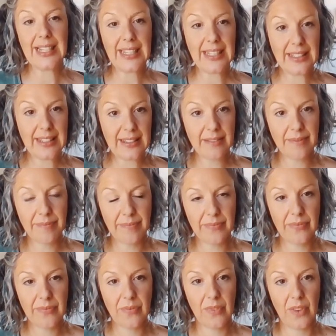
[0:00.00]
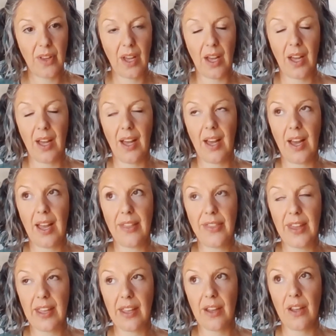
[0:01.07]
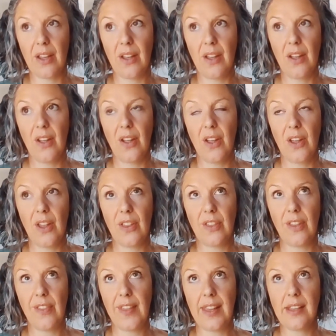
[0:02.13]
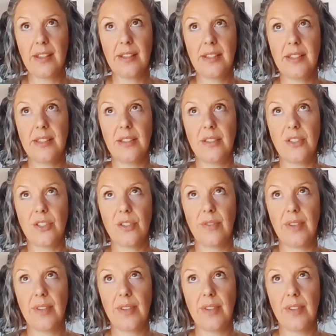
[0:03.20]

As a leader, I think the things